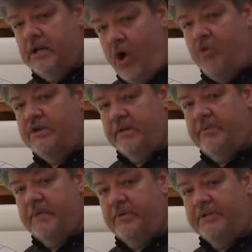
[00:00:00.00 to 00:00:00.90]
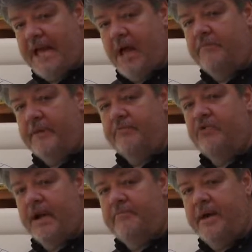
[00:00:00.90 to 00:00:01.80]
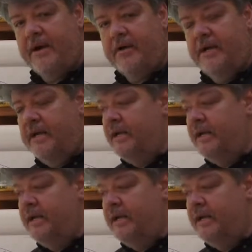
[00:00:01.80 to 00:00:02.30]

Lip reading: coaching people to help them trade better.